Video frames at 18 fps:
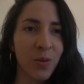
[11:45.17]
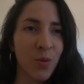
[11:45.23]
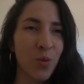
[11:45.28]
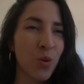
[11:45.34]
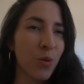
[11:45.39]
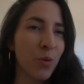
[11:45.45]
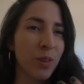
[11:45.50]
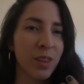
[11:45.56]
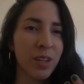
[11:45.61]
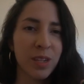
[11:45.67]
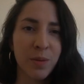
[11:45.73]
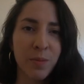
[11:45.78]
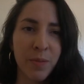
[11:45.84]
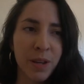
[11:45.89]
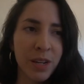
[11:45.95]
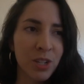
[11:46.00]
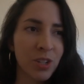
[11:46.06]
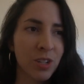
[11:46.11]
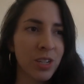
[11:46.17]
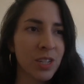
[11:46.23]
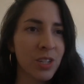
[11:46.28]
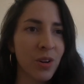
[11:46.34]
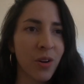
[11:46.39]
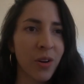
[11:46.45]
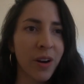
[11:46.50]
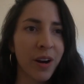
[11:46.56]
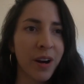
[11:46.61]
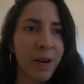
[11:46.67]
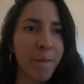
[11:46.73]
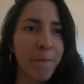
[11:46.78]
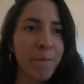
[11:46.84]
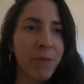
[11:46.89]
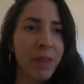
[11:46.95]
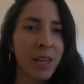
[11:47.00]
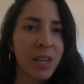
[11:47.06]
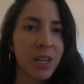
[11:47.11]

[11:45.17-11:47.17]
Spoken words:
or what the dimensions are.